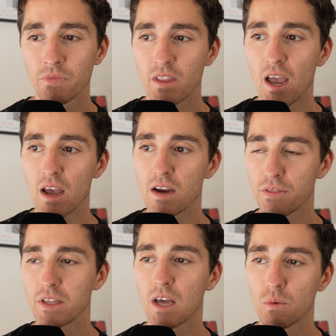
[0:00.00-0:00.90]
And I
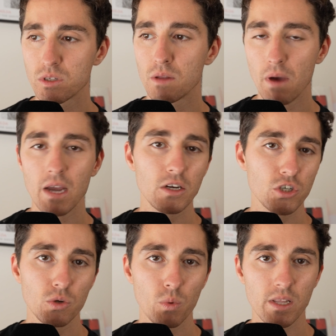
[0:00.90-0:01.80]
think that was the main
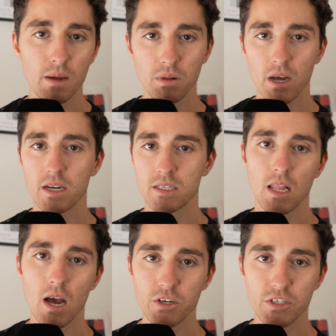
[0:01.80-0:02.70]
issue when they played us
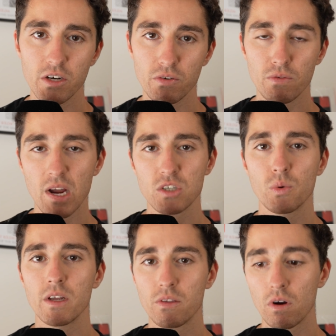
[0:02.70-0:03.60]
last year in round
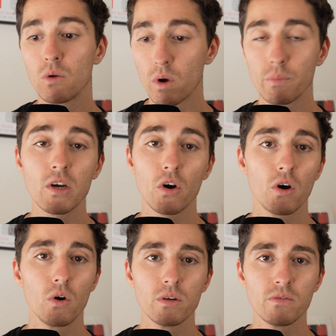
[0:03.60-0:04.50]
23 when we got
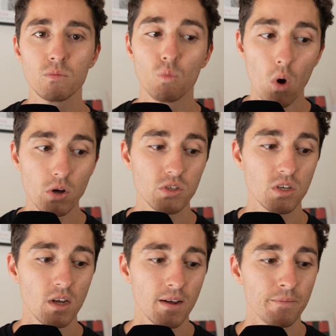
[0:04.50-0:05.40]
hold of them, was
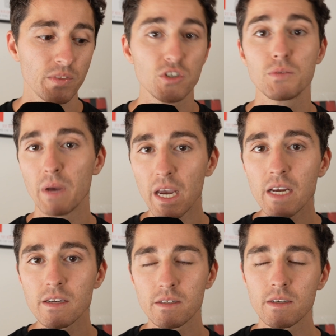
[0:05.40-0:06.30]

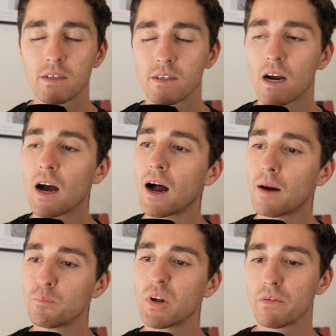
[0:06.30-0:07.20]
speed.
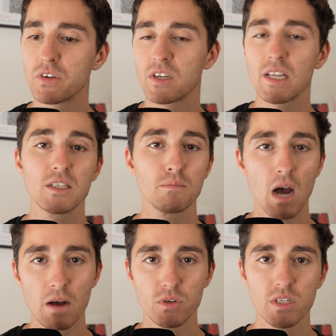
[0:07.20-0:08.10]
But obviously that's at
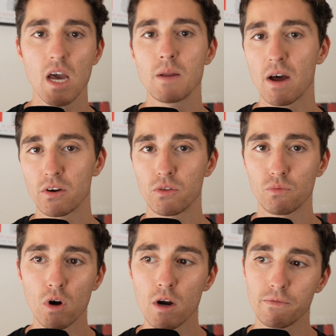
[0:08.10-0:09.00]
Marvel Stadium under the
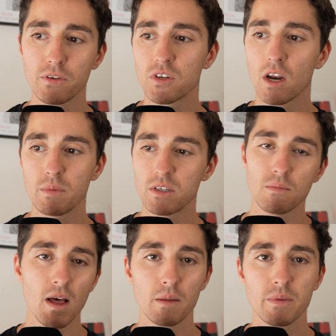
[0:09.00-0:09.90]
roof. There's going to be some
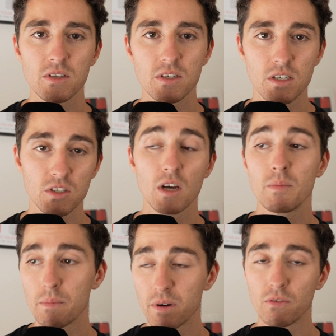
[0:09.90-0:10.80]
elements. There's going to be
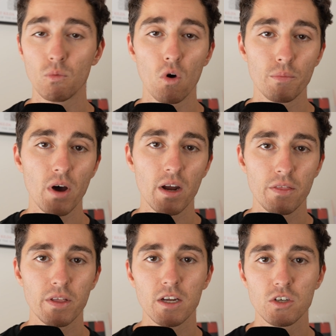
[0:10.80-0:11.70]
a bit of a warm night, I
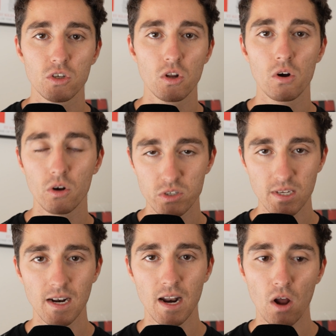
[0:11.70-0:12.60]
think, in Geelong on
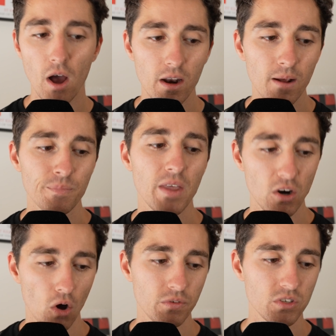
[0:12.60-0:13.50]
Saturday night. And
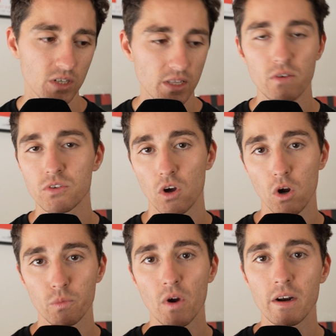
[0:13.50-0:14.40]
obviously there is a
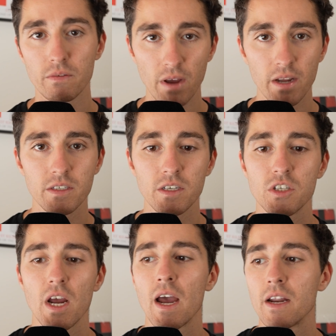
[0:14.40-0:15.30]
home ground advantage.
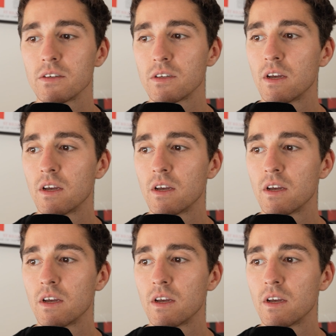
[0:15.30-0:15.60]
And